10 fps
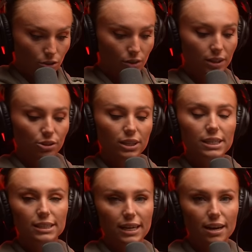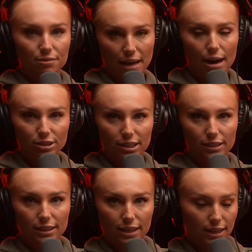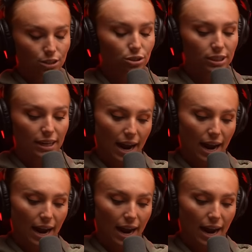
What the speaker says: You can literally save thousands in interest